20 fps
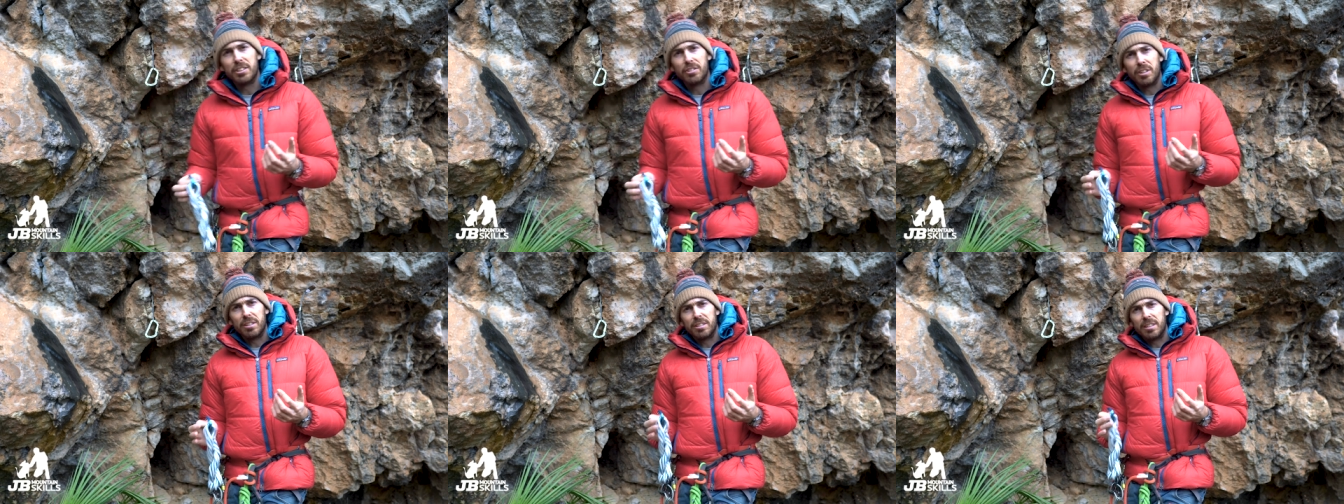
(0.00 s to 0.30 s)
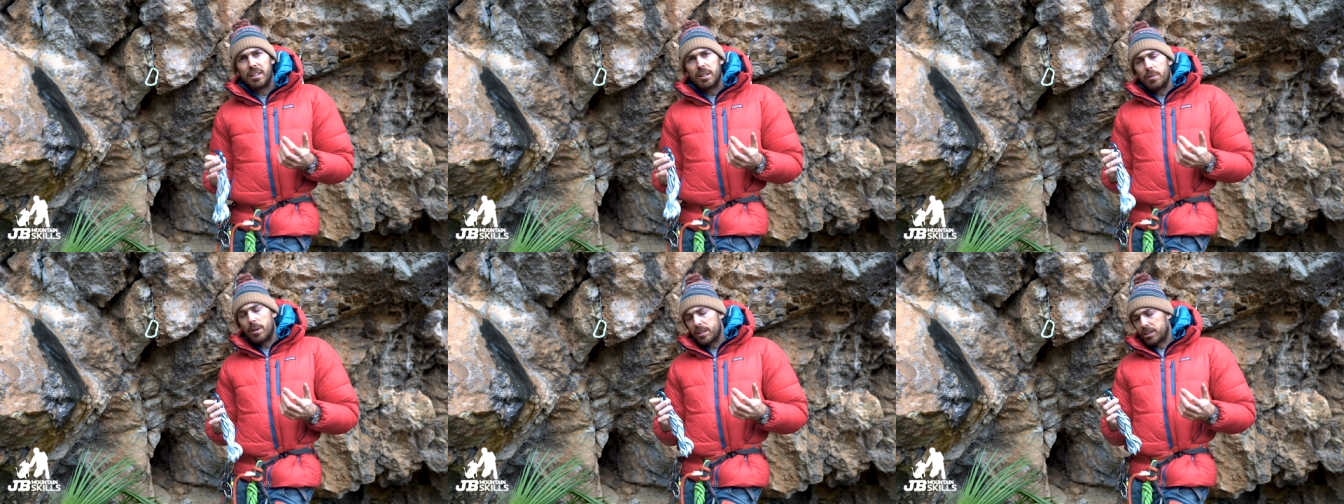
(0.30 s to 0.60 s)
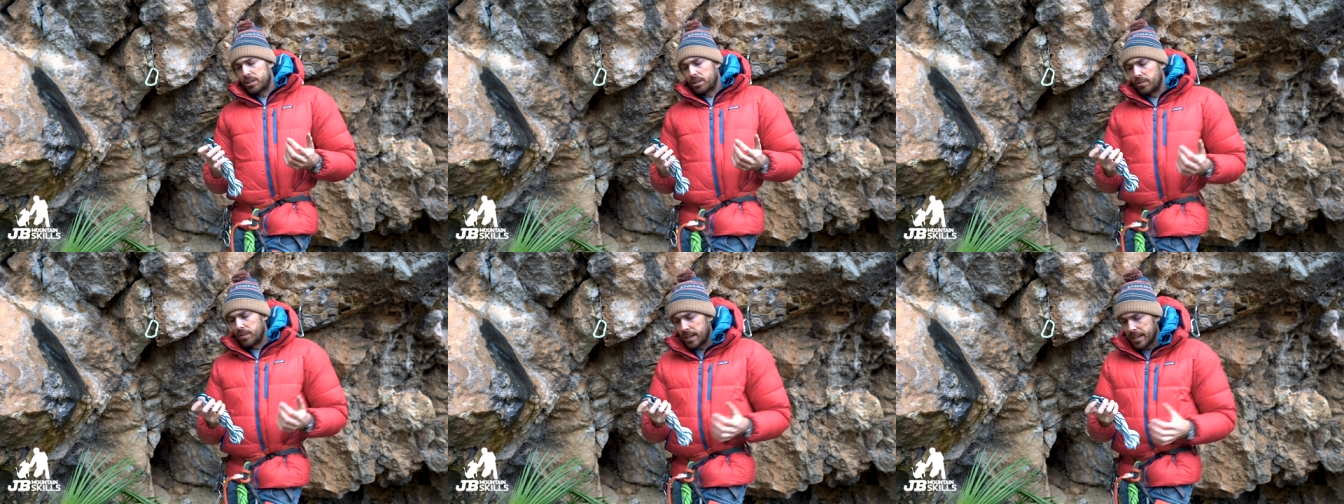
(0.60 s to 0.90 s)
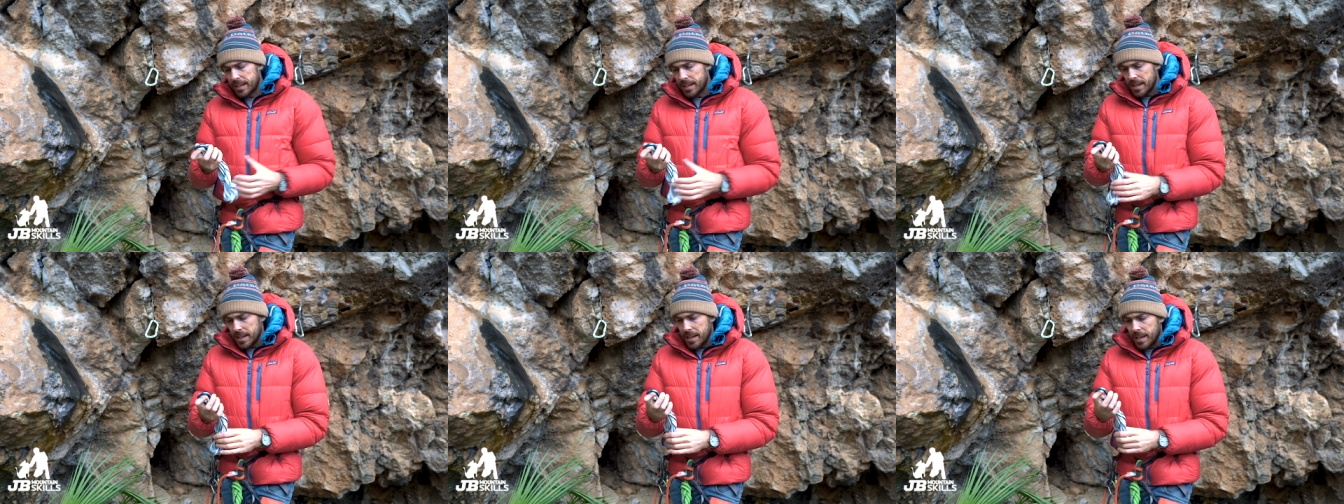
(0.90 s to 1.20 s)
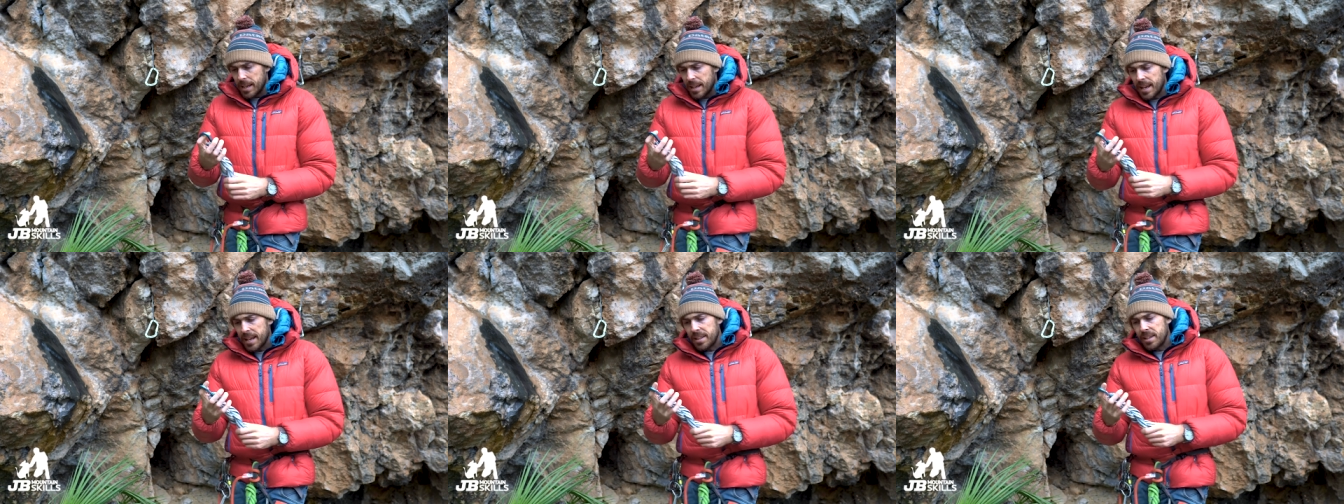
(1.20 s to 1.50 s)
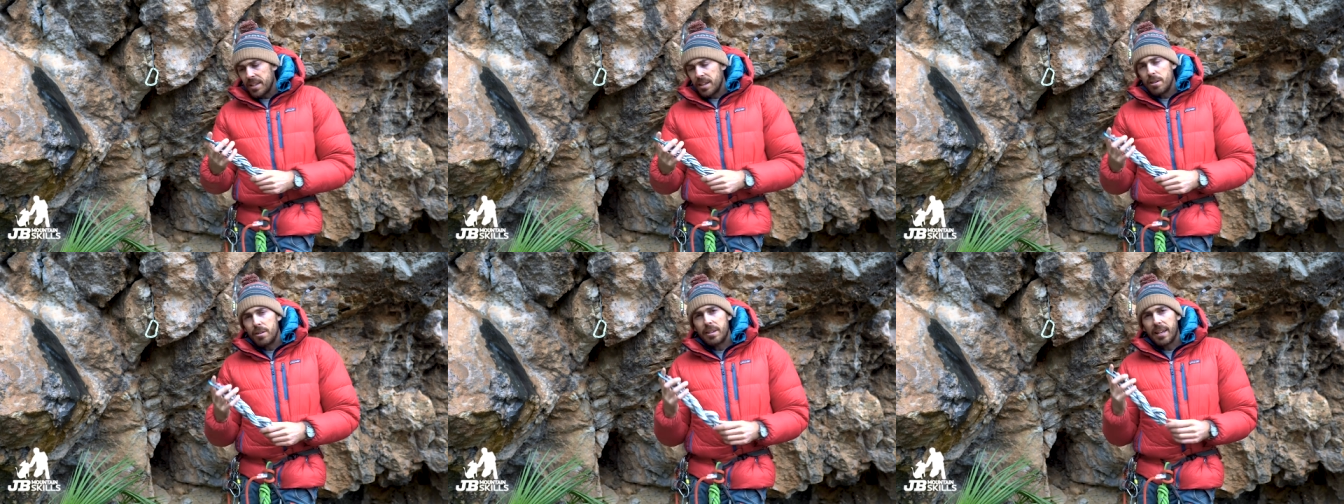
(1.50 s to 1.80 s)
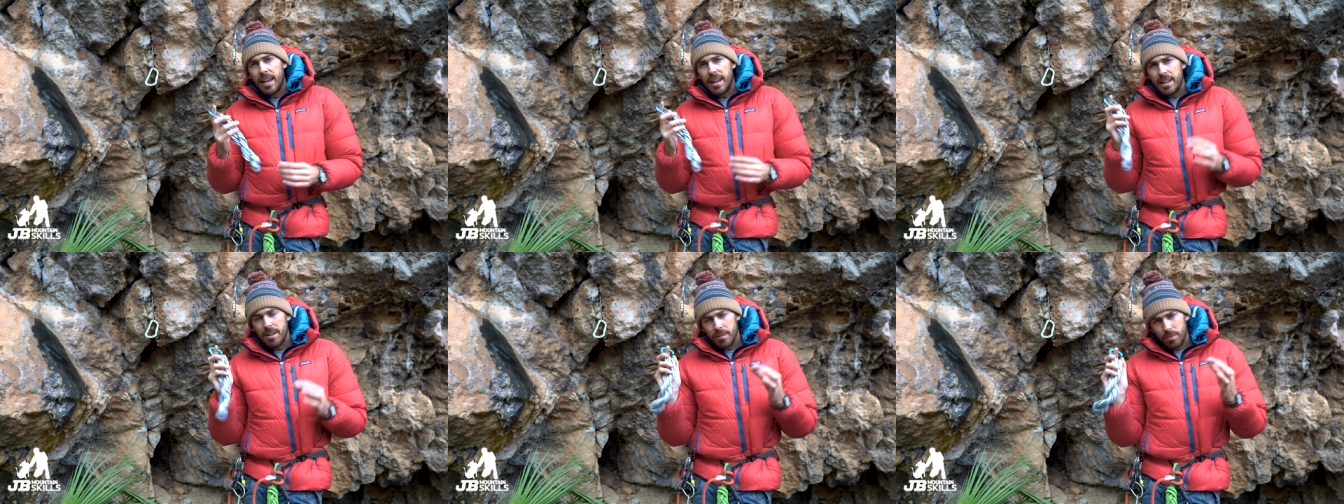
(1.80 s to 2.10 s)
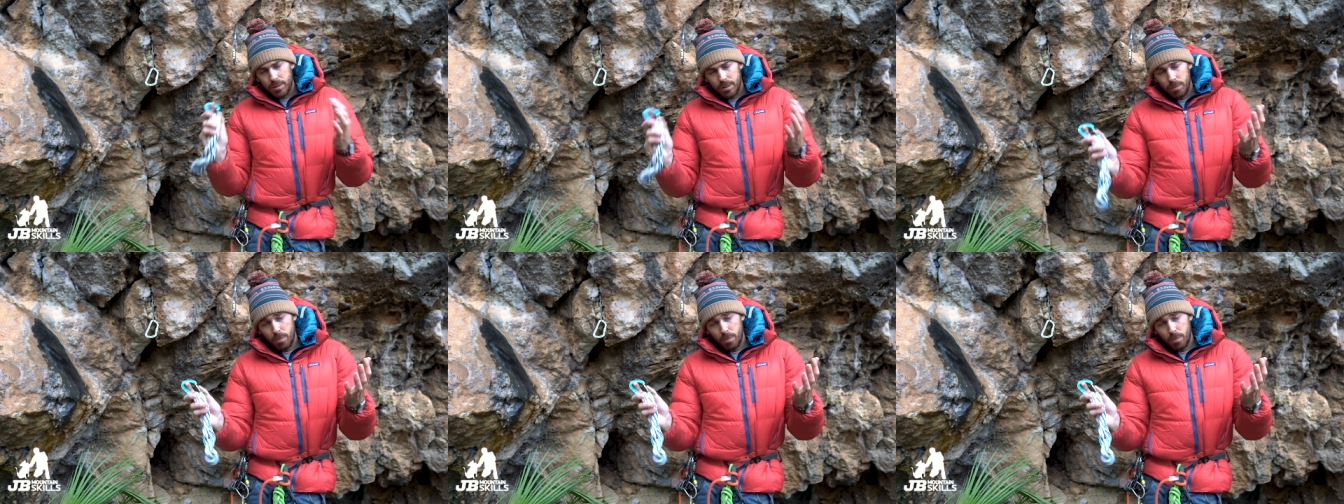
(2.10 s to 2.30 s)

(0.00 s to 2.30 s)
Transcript: interesting question really. In the UK,